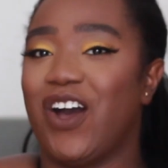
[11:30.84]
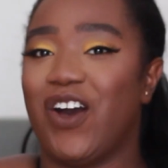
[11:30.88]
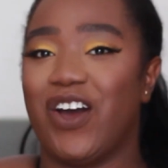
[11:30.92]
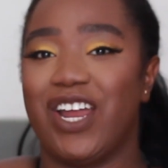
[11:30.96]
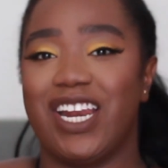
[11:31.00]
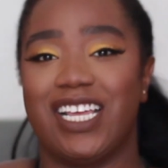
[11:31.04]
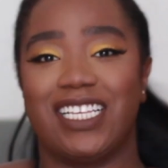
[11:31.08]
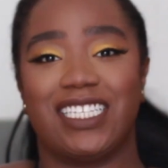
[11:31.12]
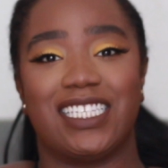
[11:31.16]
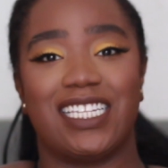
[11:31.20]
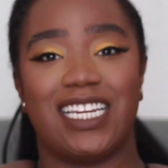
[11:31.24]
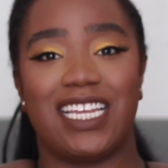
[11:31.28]

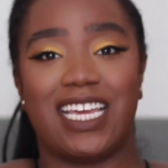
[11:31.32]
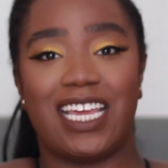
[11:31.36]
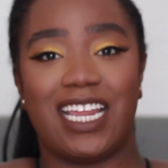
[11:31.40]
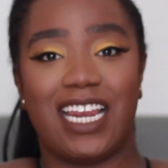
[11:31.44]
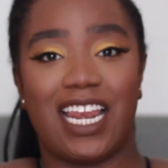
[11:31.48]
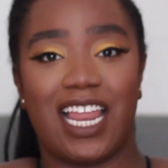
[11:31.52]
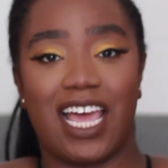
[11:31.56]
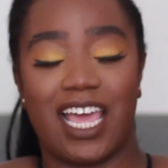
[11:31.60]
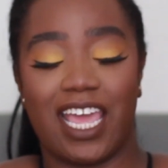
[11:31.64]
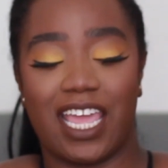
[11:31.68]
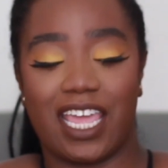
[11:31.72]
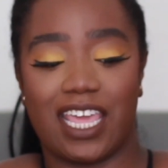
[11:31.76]
Honestly,
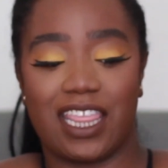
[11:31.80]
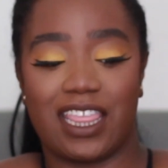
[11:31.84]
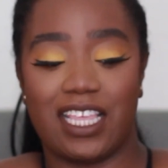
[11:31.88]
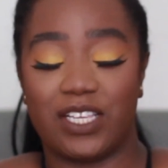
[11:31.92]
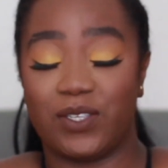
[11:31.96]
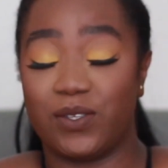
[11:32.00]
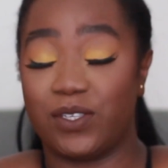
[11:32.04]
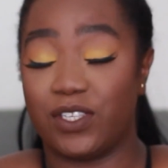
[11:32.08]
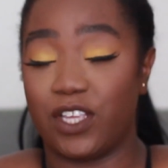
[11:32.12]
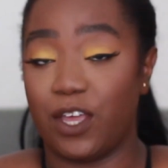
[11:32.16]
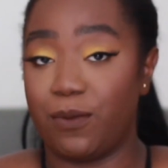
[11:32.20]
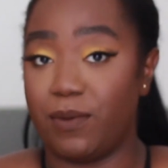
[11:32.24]
like,
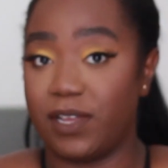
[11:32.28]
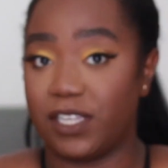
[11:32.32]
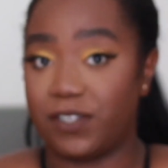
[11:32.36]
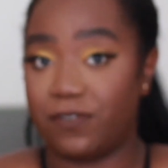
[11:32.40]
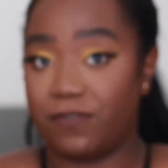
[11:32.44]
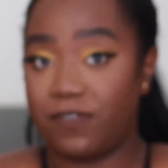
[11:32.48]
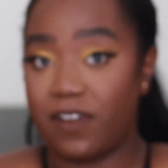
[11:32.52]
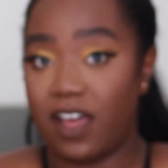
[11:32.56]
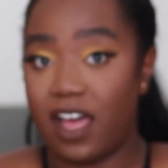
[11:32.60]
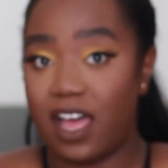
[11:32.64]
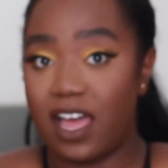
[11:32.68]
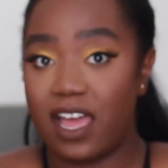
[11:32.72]
this is so
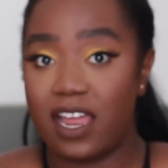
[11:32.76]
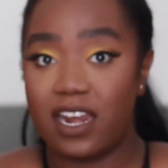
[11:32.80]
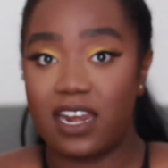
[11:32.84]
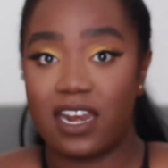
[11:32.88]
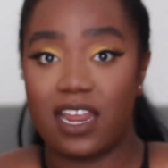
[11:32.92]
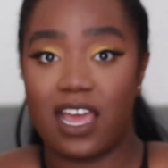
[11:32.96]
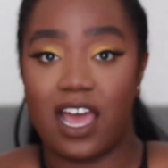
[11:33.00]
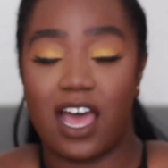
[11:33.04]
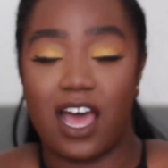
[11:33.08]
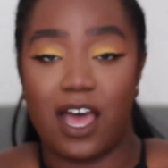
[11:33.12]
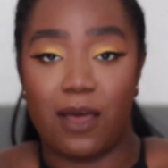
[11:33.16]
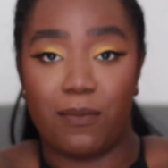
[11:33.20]
much
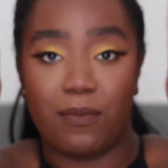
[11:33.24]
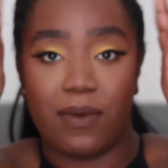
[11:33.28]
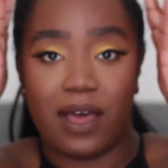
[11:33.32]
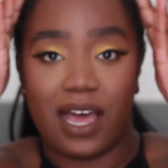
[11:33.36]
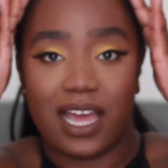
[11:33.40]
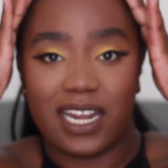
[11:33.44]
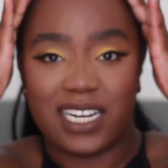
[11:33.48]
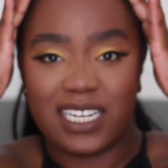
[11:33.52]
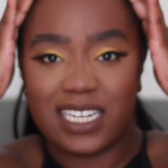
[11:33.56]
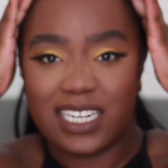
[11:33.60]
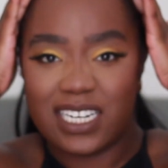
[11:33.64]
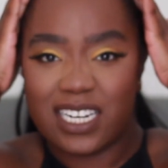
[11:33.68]
fun.
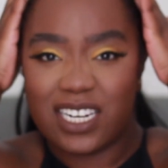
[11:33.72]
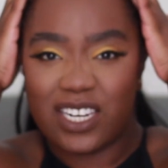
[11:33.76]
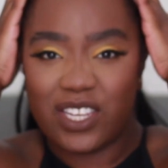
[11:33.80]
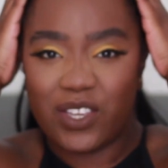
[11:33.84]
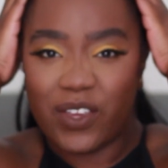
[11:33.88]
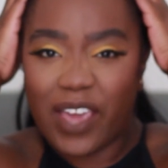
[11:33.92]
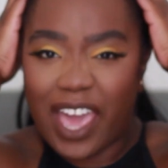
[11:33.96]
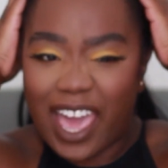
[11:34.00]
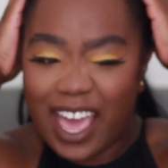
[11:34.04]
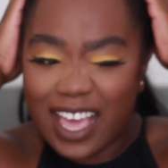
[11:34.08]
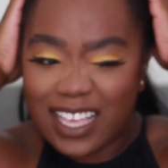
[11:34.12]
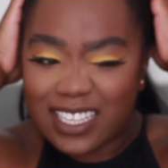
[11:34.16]
I did a
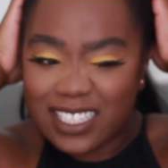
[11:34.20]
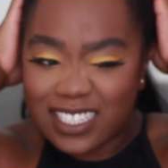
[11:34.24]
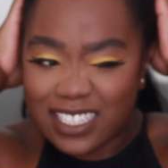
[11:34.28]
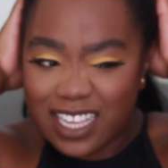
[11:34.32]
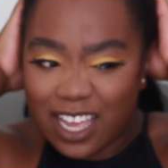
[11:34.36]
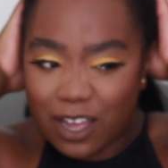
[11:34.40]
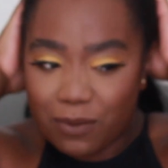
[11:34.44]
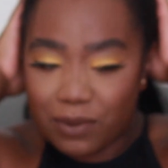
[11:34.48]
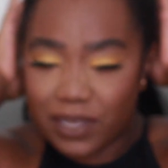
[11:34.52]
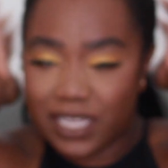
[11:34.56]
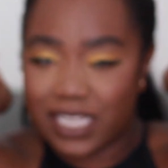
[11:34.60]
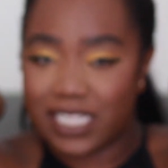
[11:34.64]
new
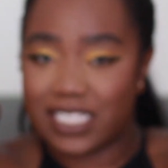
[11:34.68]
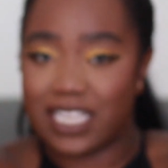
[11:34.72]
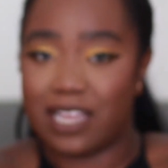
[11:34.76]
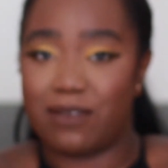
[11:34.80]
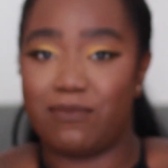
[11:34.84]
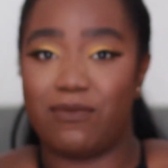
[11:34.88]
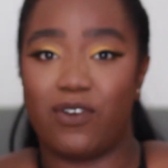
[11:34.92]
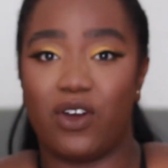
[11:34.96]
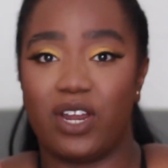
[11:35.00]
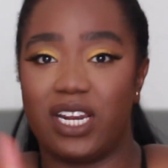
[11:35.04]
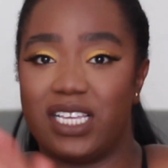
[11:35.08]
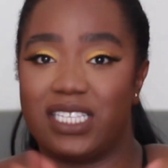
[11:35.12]
hairstyle because
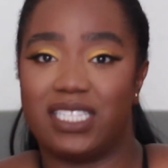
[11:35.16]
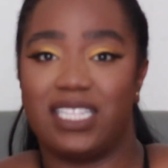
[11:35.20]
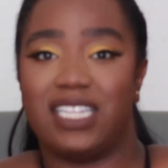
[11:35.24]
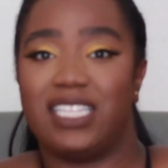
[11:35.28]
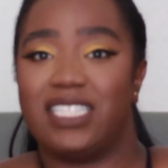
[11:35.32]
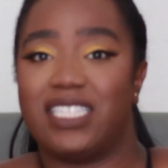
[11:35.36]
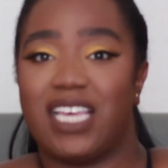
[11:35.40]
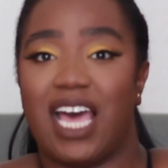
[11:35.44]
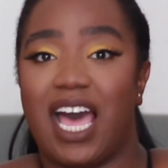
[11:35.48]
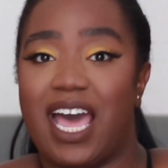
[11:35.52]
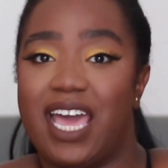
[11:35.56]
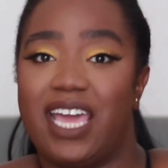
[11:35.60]
I'm
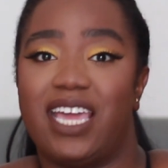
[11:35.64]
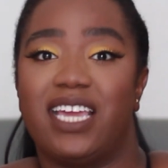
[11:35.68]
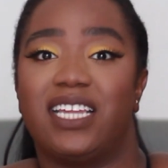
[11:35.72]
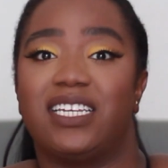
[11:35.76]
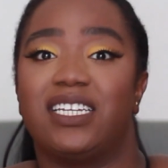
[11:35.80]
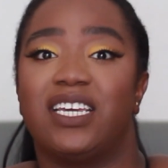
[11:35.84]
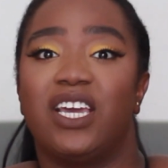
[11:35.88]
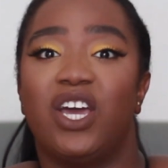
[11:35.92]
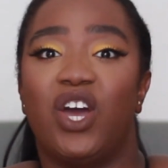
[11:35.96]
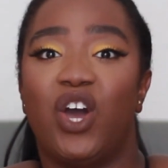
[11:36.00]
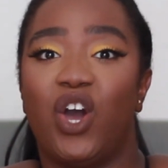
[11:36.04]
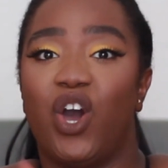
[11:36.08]
honestly
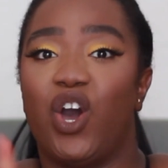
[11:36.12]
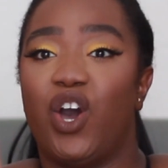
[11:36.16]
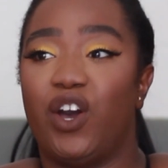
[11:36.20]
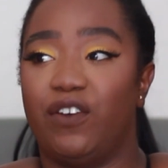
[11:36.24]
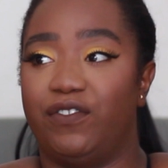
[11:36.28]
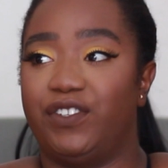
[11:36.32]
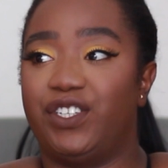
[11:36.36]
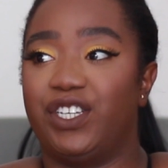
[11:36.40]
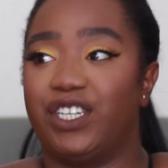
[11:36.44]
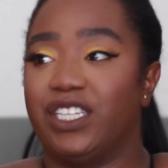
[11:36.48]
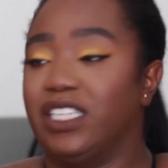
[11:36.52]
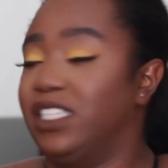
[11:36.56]
tired
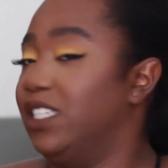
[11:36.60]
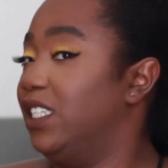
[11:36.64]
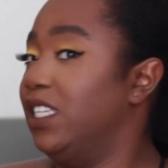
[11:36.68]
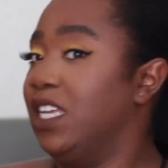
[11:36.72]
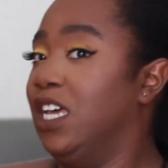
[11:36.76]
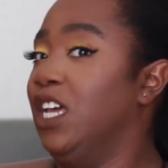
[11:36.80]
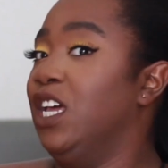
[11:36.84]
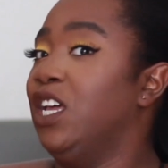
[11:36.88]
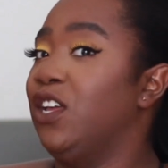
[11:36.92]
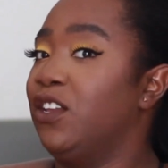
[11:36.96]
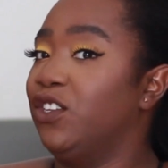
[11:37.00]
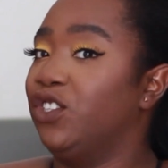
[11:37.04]
of just
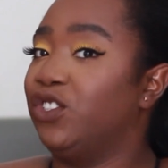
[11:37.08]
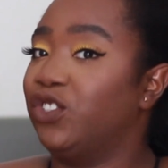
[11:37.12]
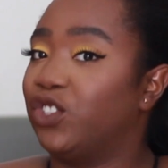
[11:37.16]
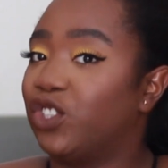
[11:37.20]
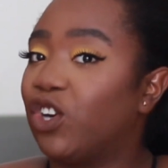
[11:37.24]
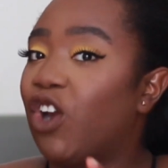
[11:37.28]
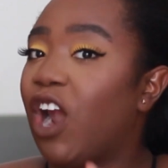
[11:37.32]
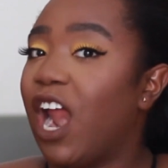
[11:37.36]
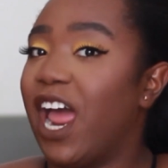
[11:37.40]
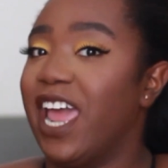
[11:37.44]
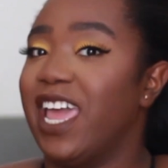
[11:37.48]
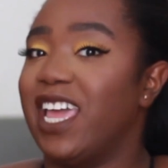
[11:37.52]

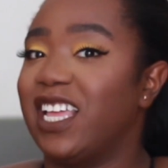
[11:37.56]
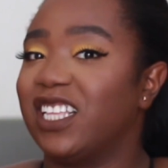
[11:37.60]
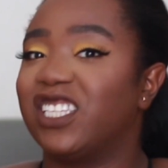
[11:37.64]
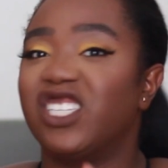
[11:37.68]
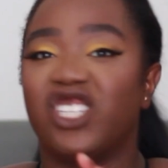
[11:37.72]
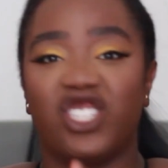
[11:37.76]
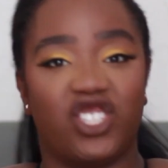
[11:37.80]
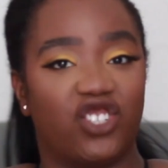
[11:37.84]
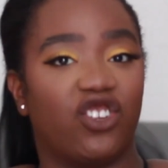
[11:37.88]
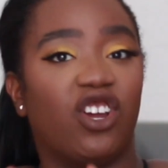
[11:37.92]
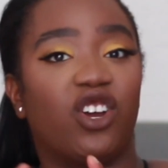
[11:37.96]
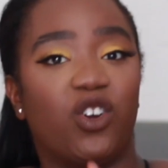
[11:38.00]
trying
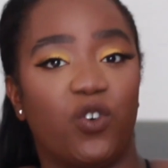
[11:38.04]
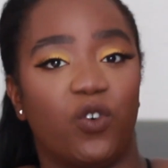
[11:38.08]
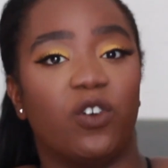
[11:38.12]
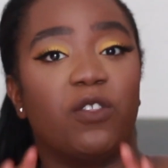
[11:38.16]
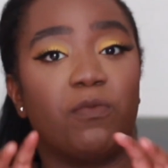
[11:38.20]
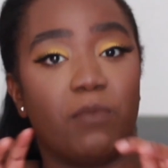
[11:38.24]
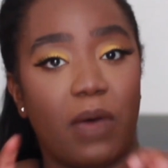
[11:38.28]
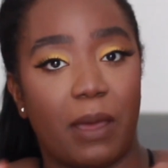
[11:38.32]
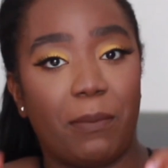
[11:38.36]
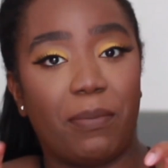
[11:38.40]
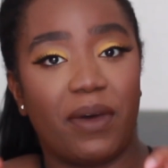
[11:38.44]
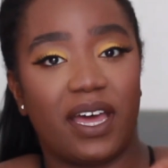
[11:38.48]
to struggle
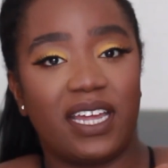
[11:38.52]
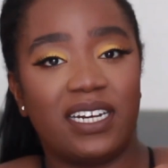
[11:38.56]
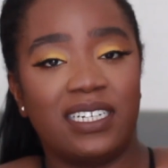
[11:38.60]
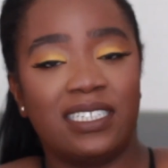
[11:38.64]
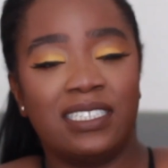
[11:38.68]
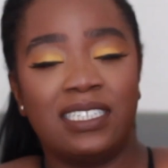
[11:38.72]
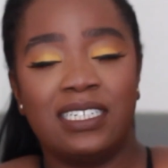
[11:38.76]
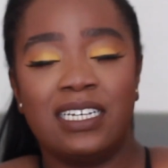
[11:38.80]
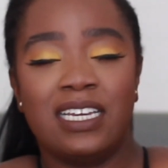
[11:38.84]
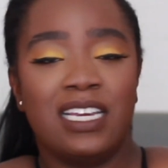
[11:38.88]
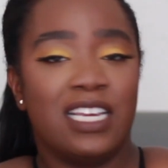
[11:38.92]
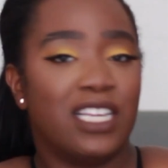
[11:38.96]
with my
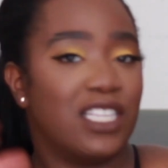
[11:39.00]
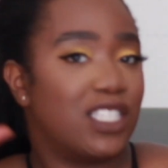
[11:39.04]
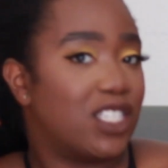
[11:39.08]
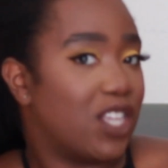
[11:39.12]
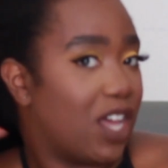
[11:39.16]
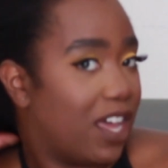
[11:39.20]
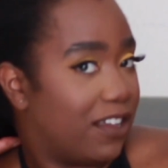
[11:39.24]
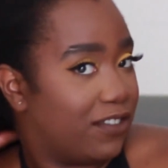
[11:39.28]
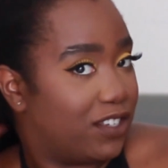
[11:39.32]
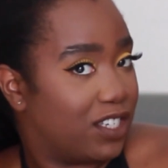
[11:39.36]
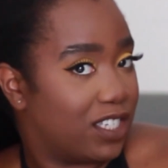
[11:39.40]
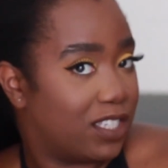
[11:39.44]
bun.
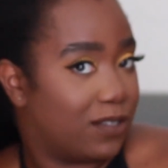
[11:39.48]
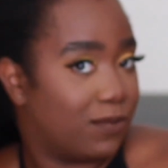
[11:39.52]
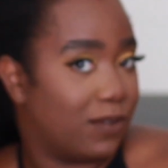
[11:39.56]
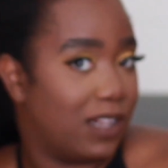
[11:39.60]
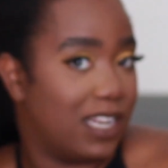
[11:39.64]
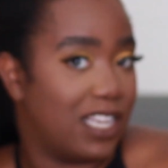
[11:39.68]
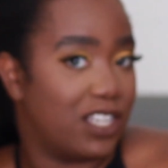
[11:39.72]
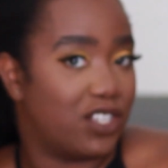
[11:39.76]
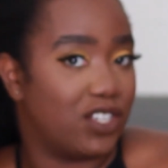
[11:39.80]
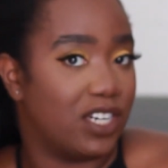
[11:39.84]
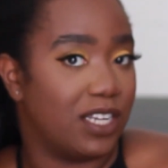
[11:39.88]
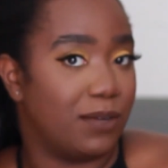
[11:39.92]
So I just
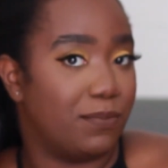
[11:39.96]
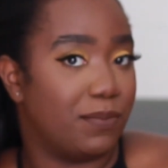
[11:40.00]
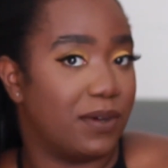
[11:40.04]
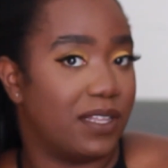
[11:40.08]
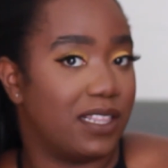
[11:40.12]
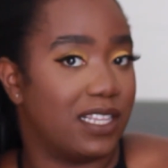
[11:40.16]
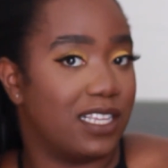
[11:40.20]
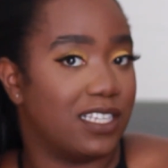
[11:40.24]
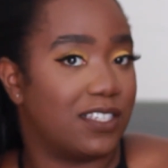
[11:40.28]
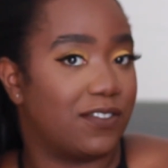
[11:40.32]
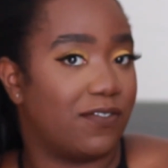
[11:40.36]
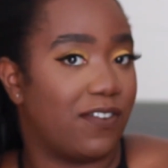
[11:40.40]
literally
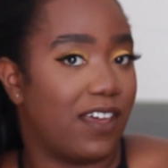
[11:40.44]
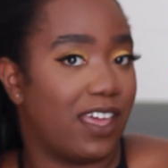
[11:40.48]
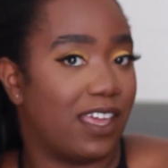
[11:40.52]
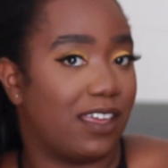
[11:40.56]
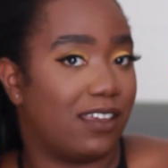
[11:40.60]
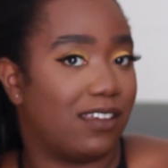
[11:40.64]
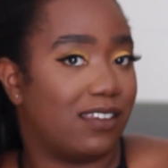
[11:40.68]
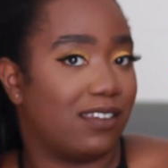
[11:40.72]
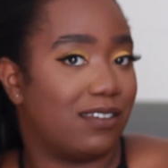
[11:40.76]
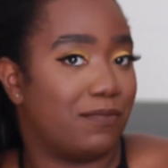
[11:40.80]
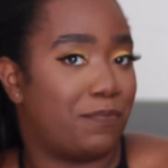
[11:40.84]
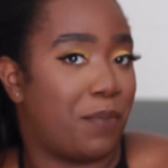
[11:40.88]
put this
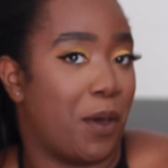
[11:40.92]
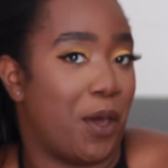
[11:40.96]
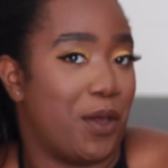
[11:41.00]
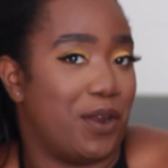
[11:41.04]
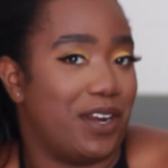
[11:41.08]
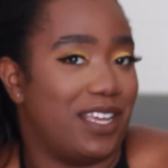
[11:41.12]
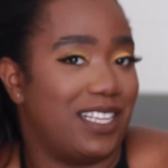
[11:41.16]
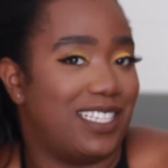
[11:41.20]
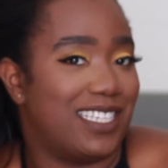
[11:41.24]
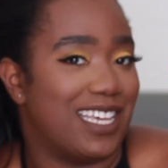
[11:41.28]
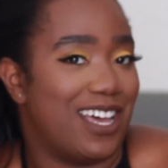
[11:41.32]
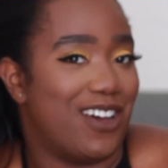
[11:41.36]
fake
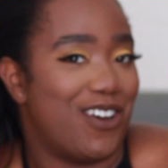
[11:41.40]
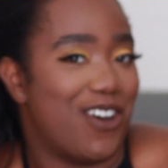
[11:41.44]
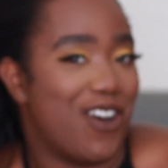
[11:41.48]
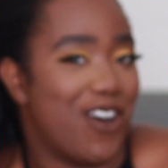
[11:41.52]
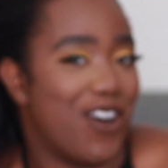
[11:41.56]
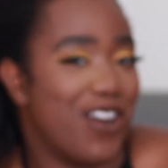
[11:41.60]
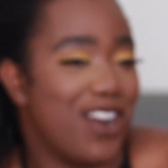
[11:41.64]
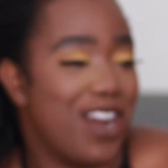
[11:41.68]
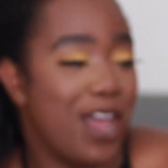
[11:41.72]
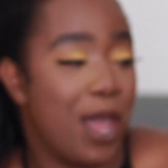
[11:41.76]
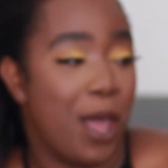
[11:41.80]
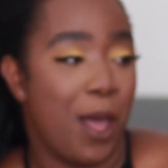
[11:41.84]
ponytail
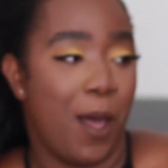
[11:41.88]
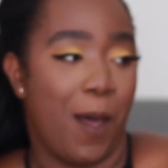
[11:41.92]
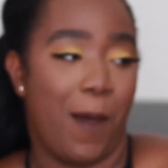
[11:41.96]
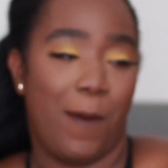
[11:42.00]
on.